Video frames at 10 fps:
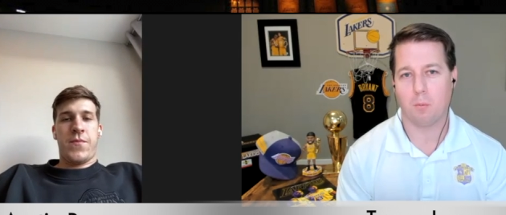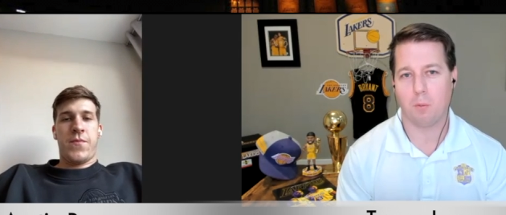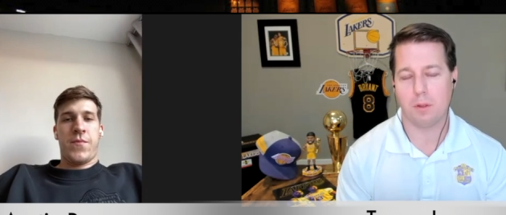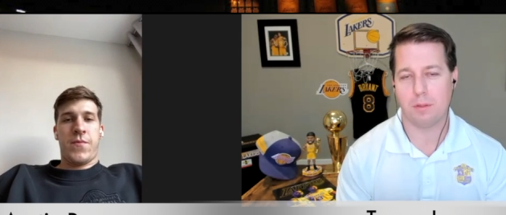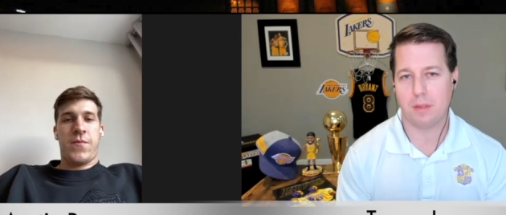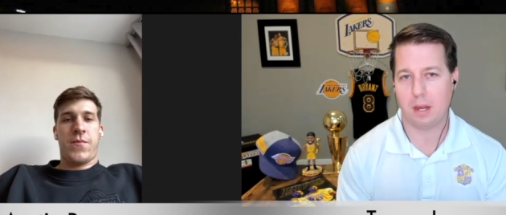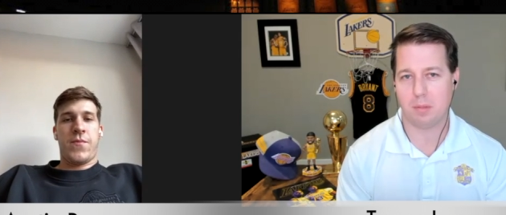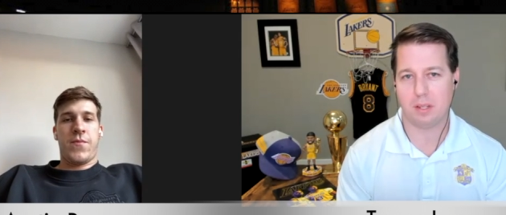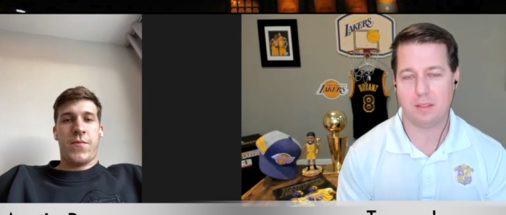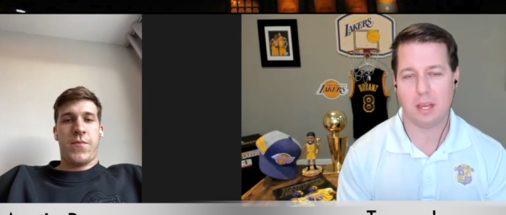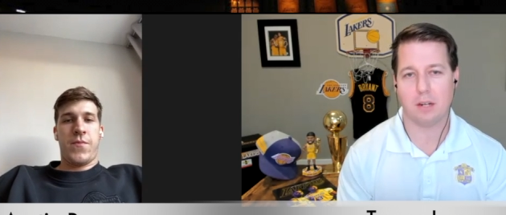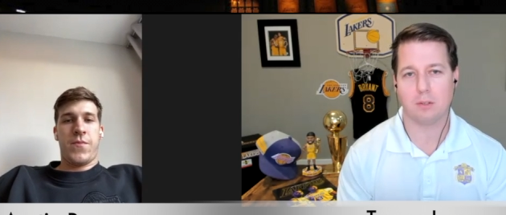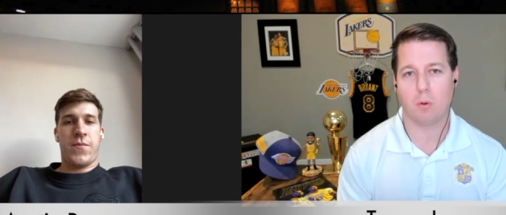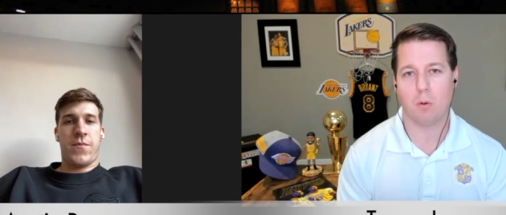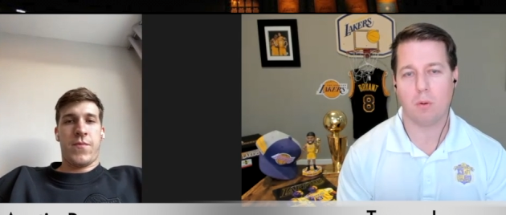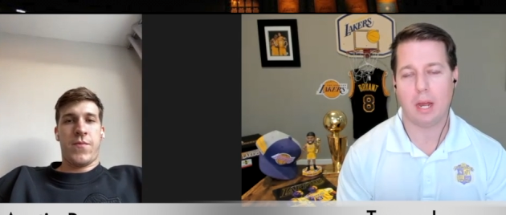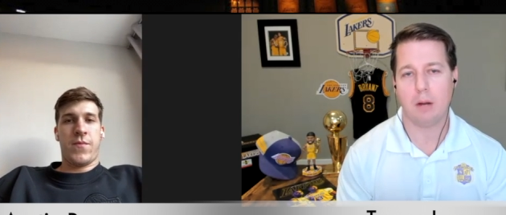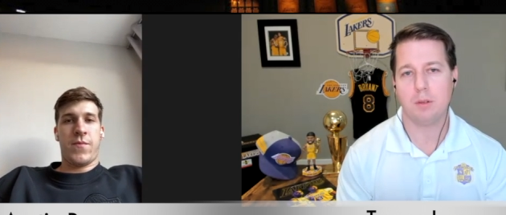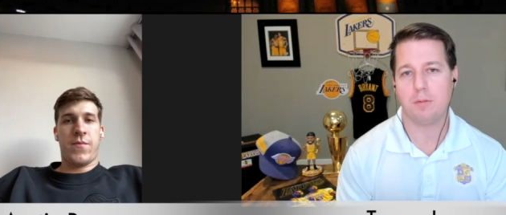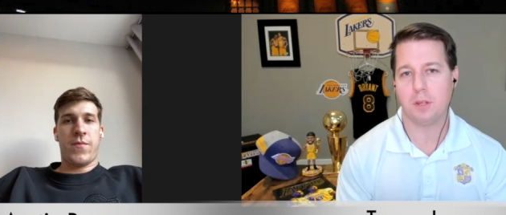Speaker 1: With that being the end goal, how
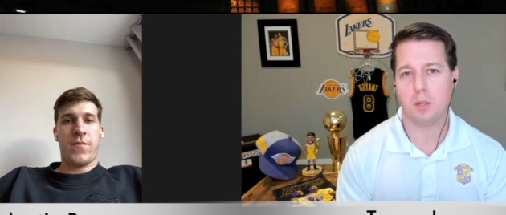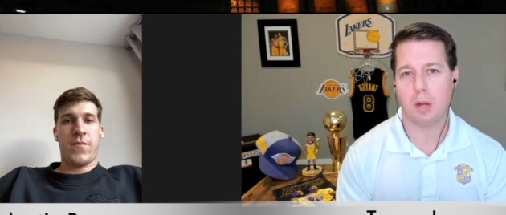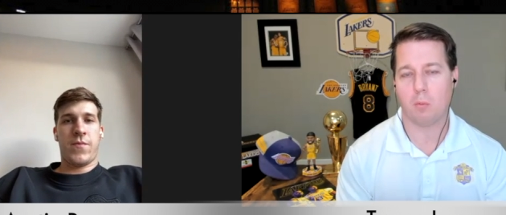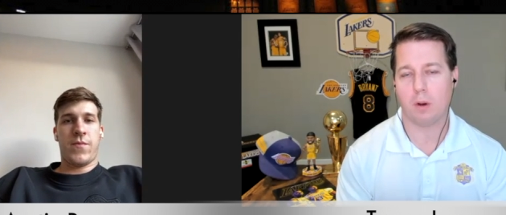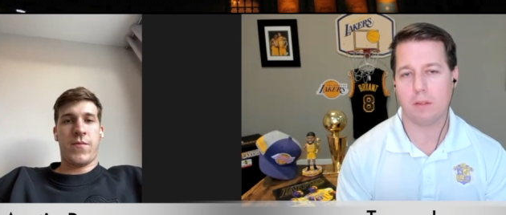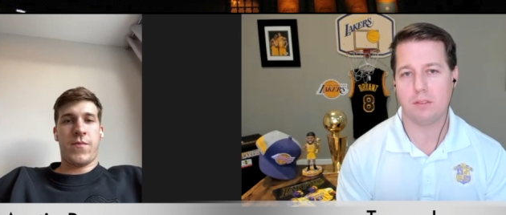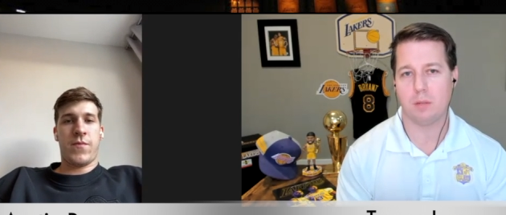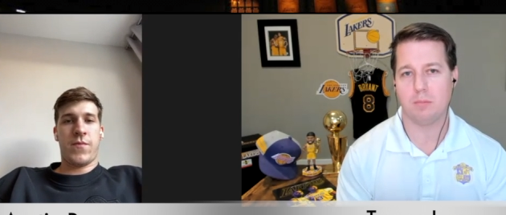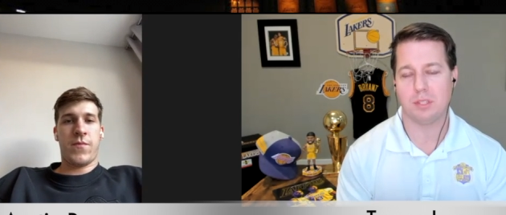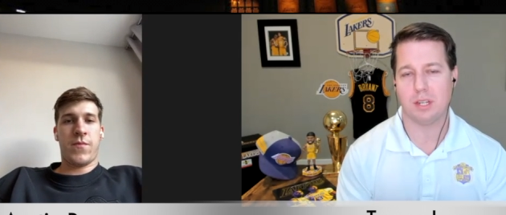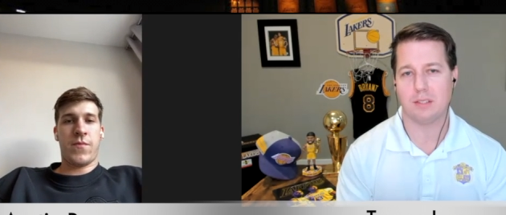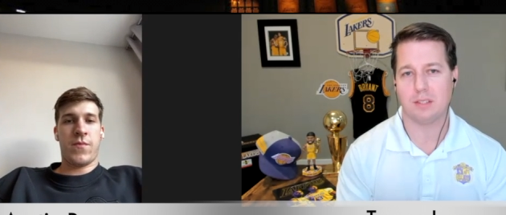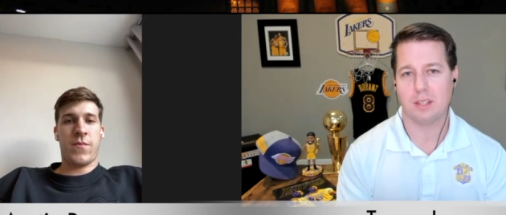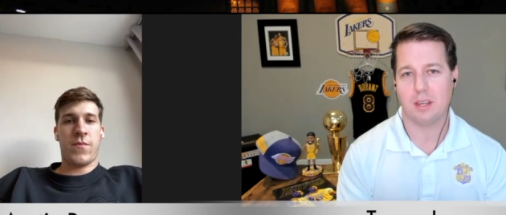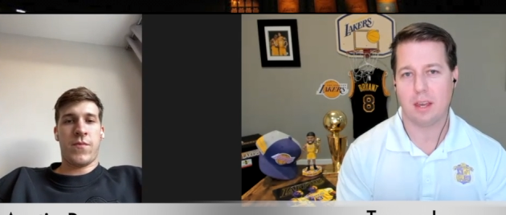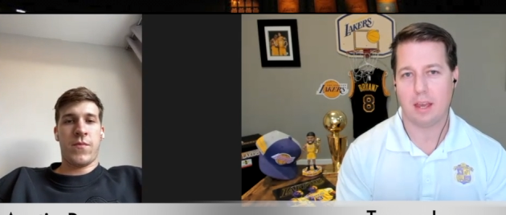do you feel about where the team sits